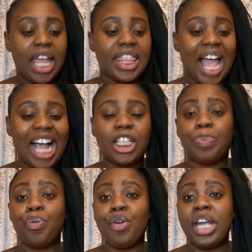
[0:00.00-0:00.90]
that's
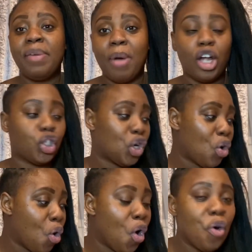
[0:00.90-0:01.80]
pretty much
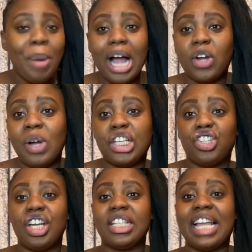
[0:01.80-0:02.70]
all my
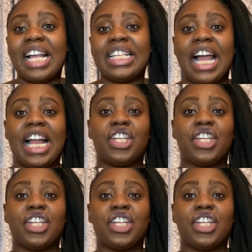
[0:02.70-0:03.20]
questions that's uh,